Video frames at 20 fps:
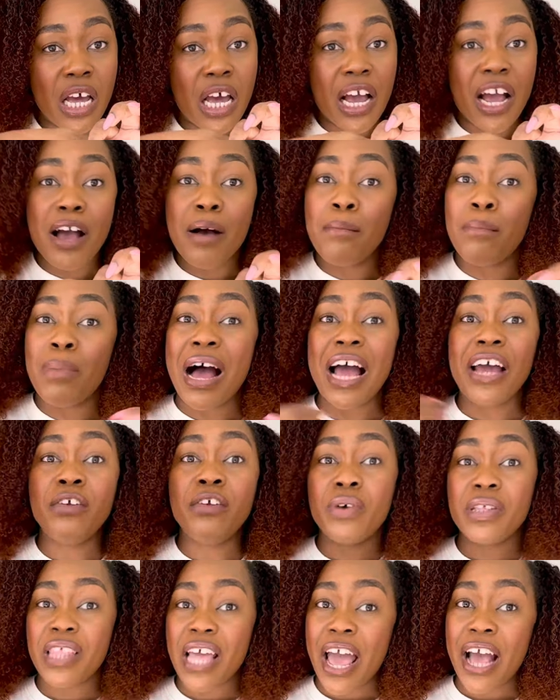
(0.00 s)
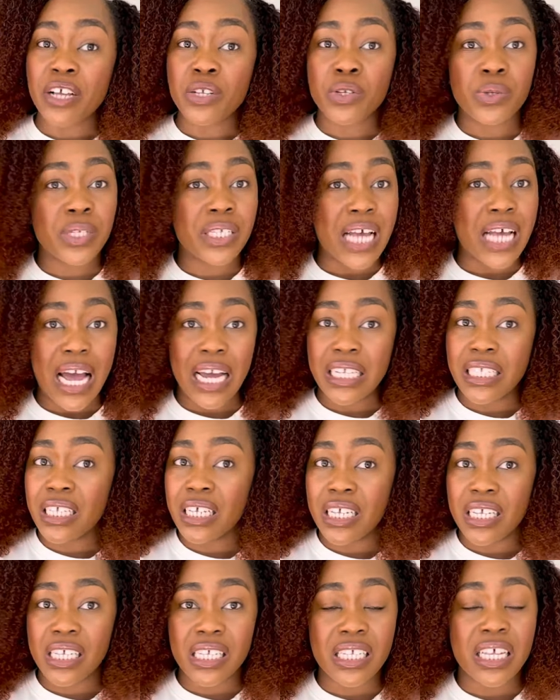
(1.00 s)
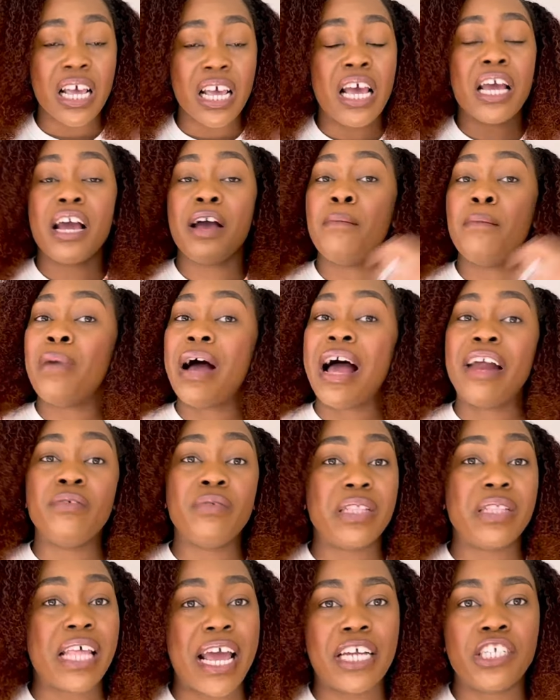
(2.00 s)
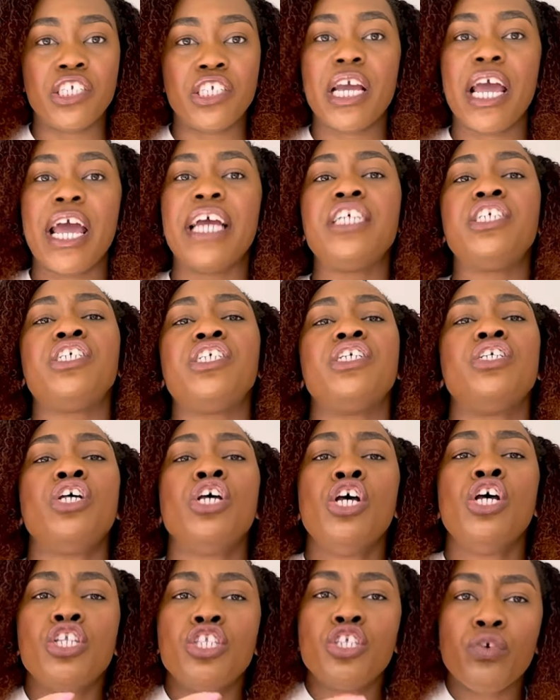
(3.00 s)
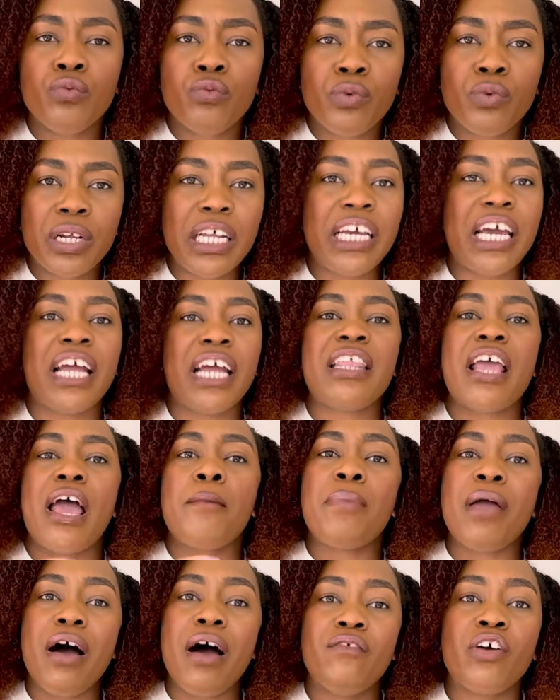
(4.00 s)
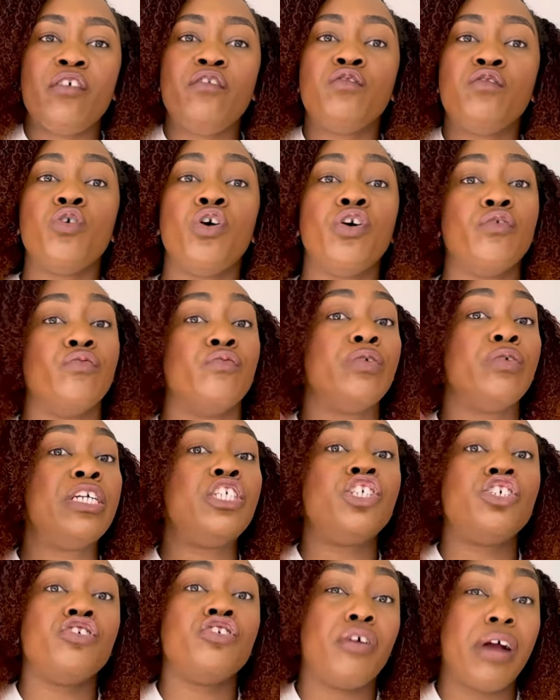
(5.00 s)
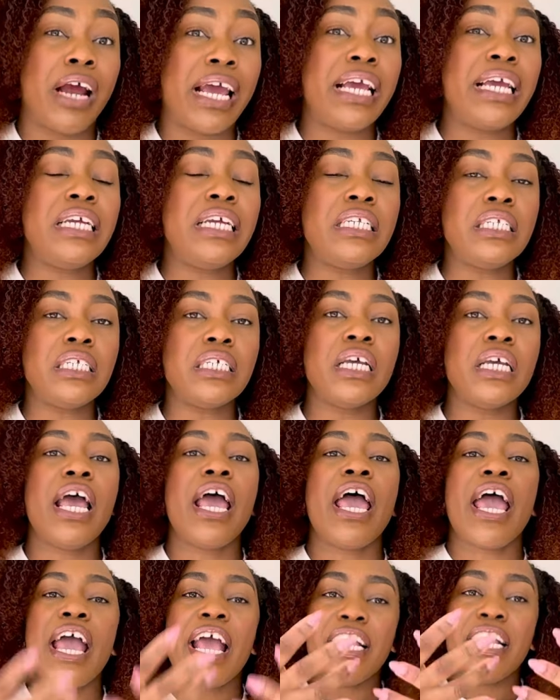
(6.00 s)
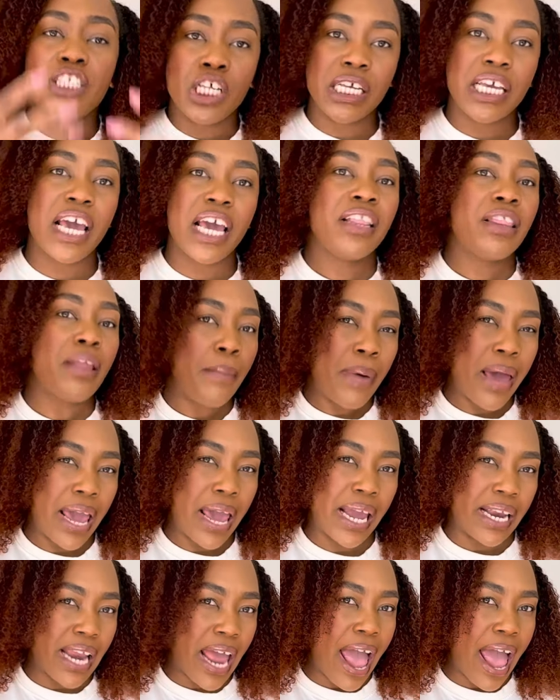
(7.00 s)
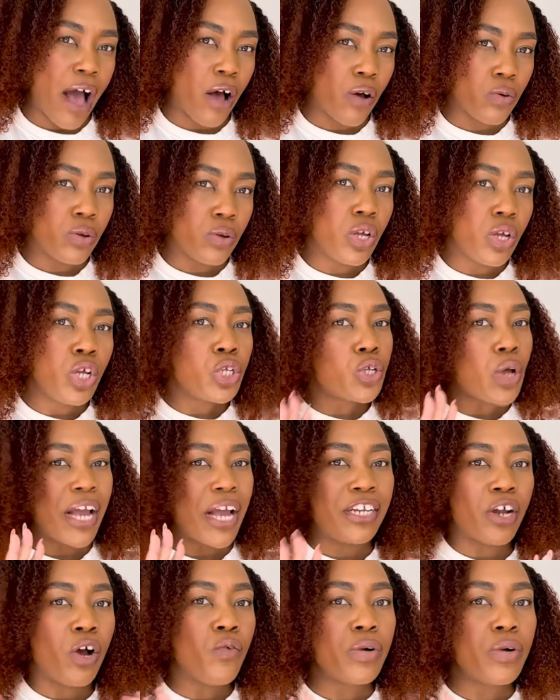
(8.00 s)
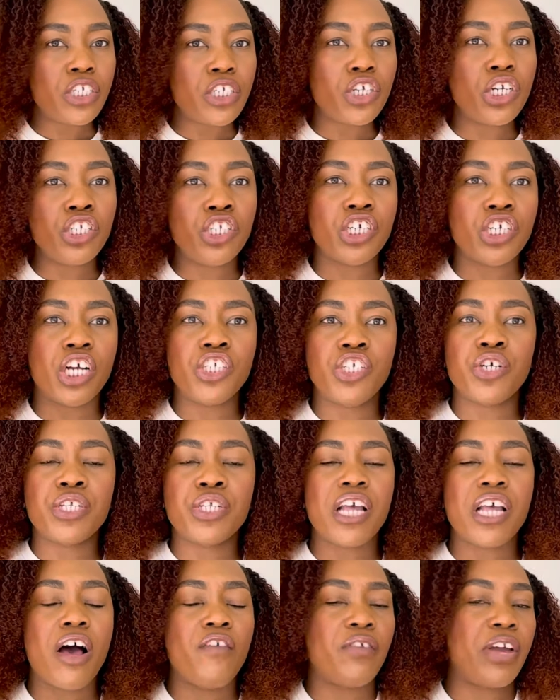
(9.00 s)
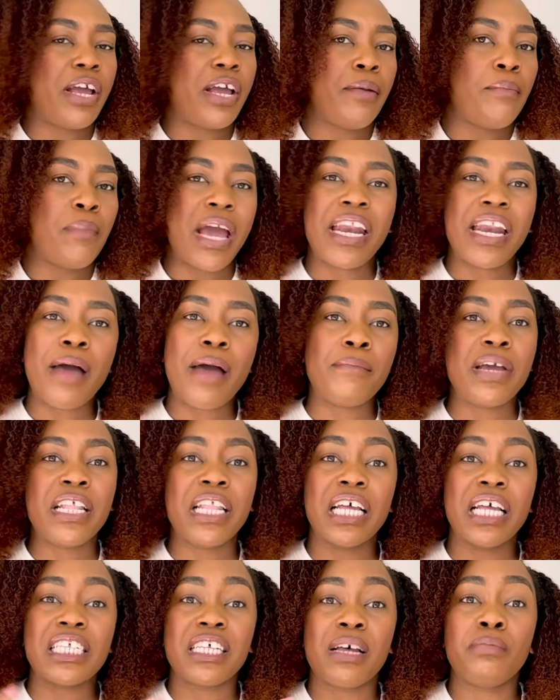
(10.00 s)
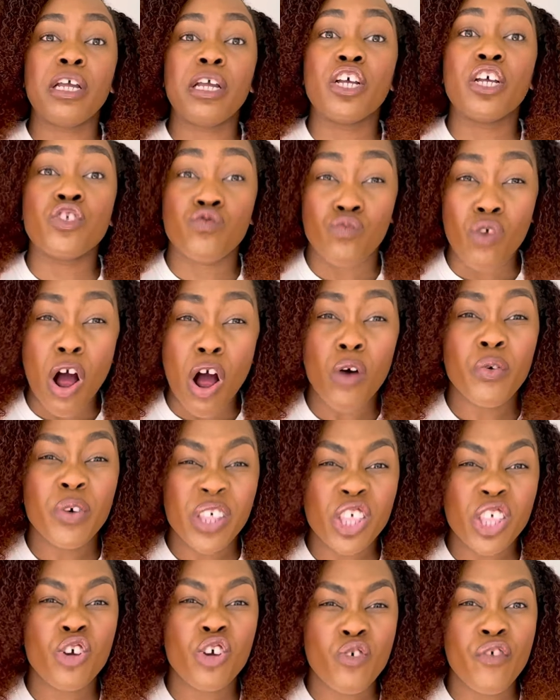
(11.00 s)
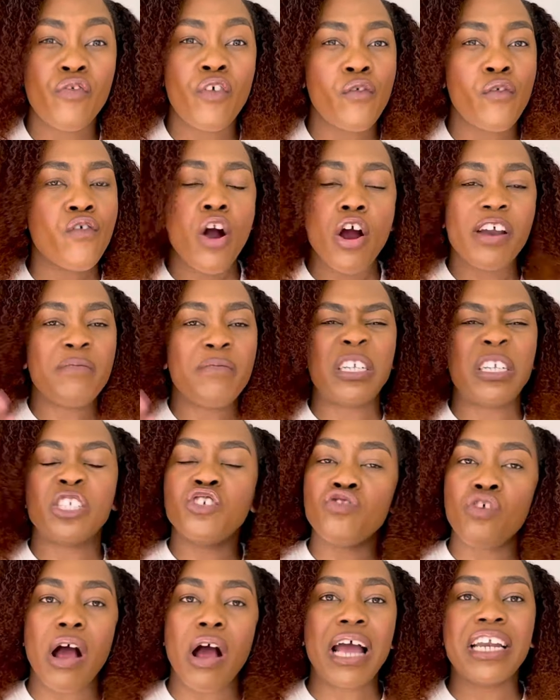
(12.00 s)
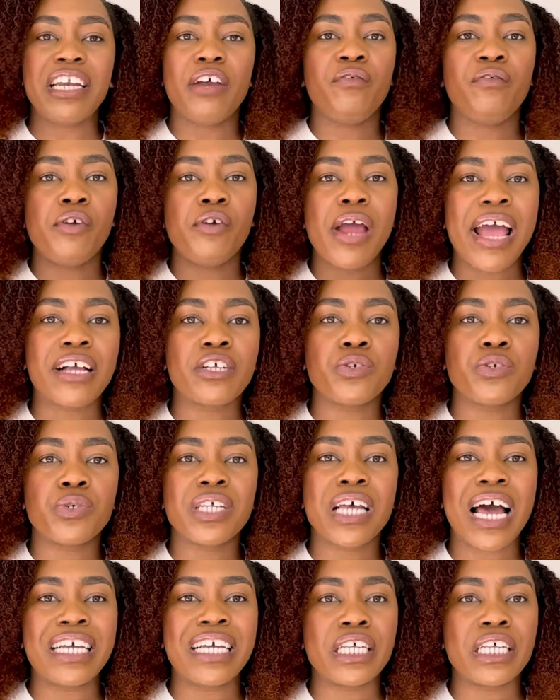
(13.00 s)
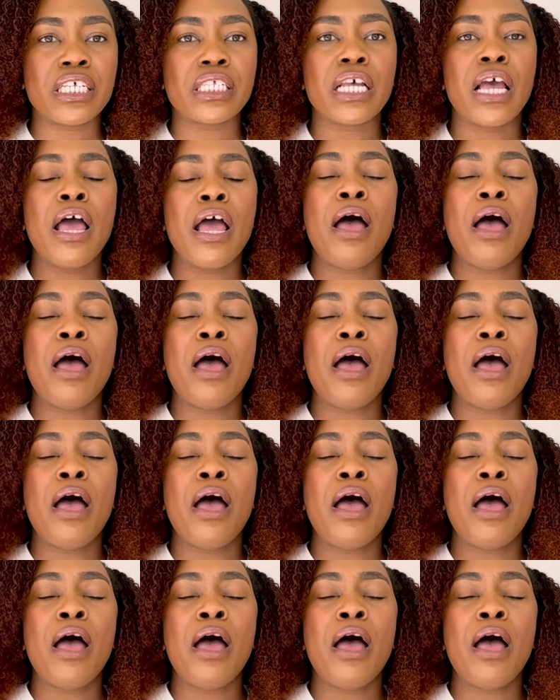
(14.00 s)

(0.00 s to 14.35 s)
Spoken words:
combined with exercises, combined with education to really get that pelvic floor retrained and to get the pain out. So I don't want you to judge yourself. It may not mean that something is wrong with you if you've already been trying different exercises,